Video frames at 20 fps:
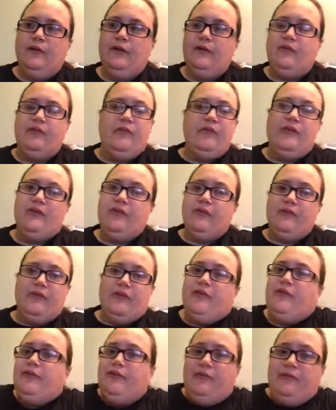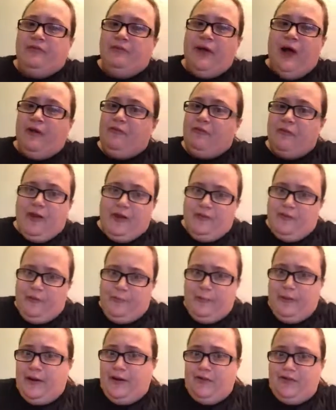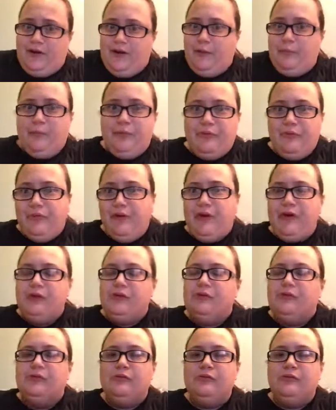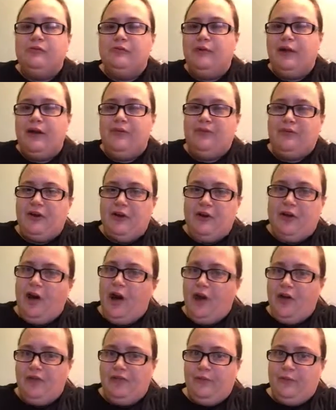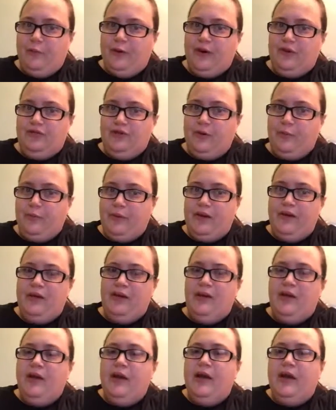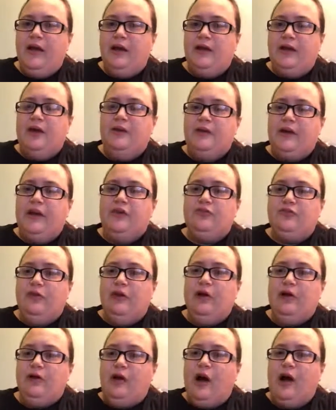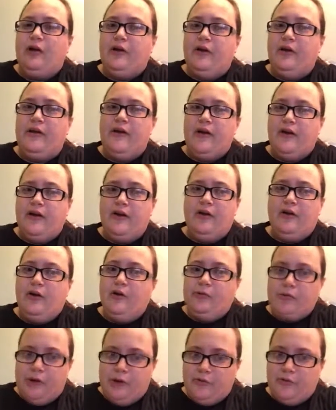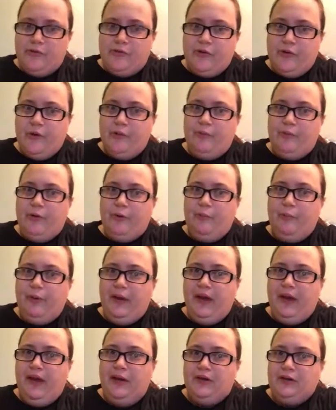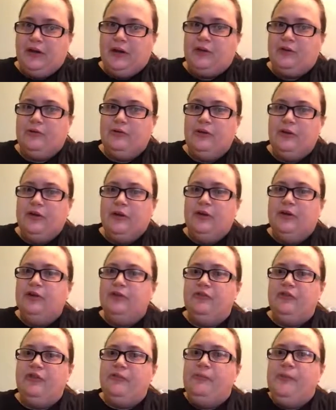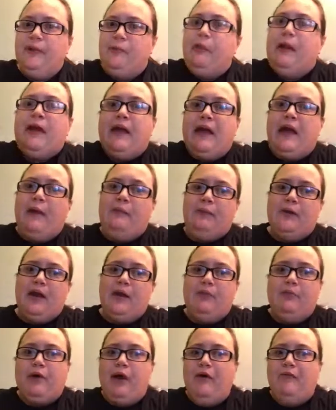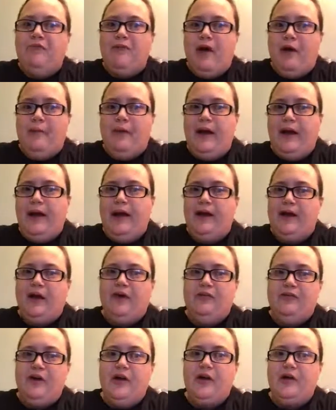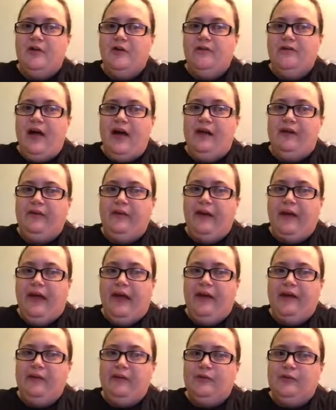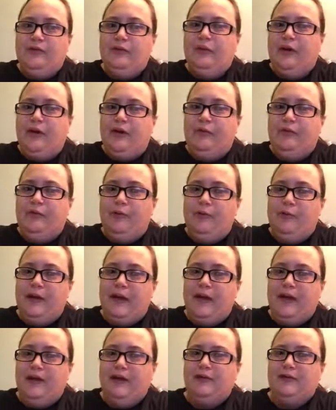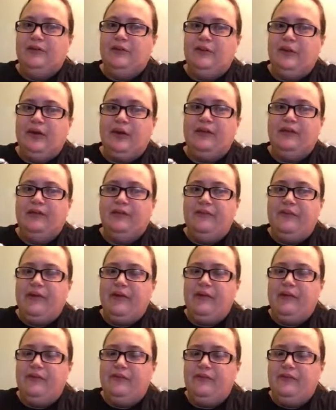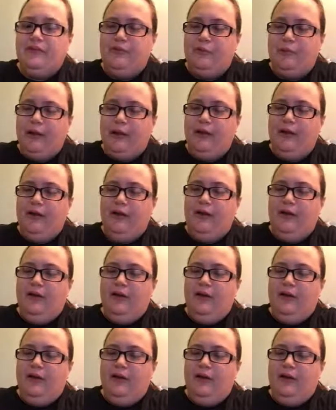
It's not free for me to ship, so whatever it costs for me to ship it, and I'll get you a calculated quote, so it won't be, you know, just me making up a number off the top of my head. I'll tell you exactly what it would be, and you can send it to me.